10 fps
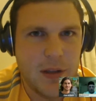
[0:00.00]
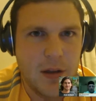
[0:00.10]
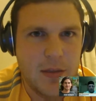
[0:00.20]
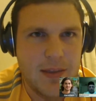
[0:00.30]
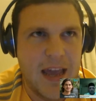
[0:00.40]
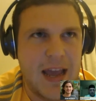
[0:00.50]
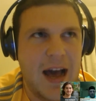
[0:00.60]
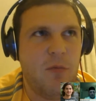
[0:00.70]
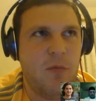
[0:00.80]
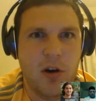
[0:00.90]
They
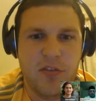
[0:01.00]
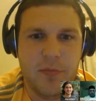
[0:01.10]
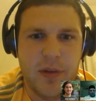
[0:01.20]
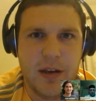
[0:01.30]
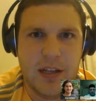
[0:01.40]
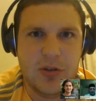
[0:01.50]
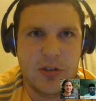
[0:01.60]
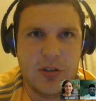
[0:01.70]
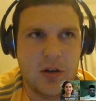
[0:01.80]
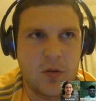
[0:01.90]
haven't worked for me.
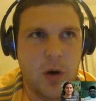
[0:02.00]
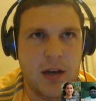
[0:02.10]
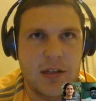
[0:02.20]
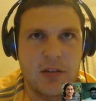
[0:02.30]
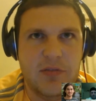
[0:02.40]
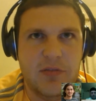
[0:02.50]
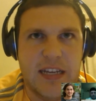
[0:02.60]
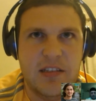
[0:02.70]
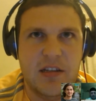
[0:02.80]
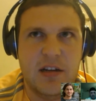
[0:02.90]
Literally, the quality of
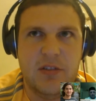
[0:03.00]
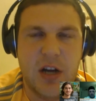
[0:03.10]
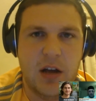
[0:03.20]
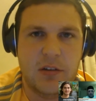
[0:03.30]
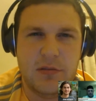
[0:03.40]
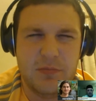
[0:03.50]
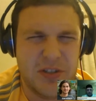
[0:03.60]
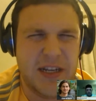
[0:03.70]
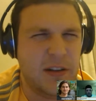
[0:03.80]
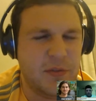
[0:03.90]
leads that I've gotten,
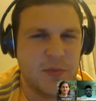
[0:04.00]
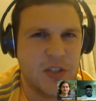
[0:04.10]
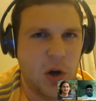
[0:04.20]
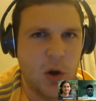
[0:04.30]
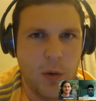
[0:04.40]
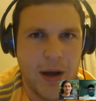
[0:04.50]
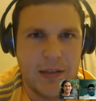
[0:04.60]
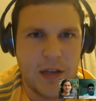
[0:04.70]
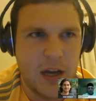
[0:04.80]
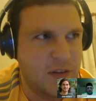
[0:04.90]
particularly from solo
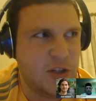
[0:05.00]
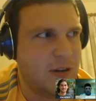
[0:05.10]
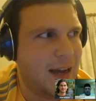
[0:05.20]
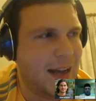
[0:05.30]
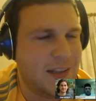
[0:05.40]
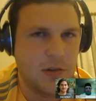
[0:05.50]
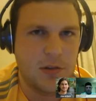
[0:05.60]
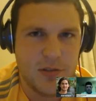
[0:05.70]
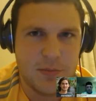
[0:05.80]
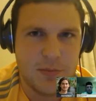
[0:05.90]
ads, I've literally had to
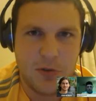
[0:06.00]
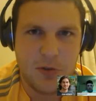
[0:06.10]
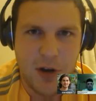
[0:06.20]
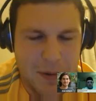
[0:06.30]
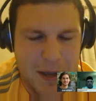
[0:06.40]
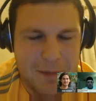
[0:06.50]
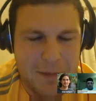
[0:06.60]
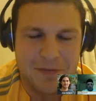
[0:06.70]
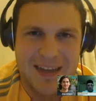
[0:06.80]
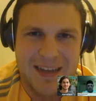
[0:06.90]
unsubscribe people
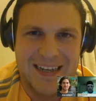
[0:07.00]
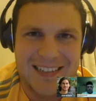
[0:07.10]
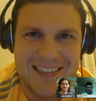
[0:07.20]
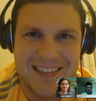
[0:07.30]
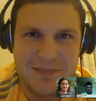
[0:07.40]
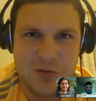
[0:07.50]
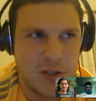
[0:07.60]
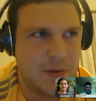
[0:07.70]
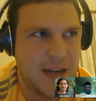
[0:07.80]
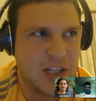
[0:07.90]
from my list. They've
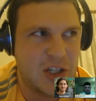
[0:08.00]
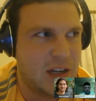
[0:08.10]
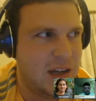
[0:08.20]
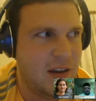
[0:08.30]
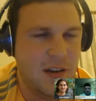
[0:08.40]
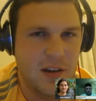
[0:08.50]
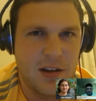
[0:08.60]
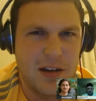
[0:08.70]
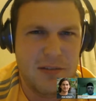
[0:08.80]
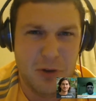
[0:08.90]
just been actually
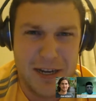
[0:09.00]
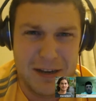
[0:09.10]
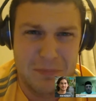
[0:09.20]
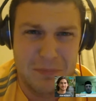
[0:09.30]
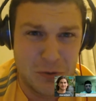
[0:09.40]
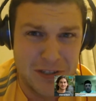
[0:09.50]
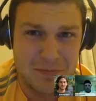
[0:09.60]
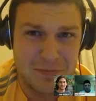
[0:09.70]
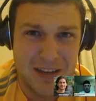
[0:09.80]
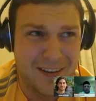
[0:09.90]
writing abuse to
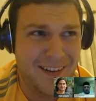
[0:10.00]
me.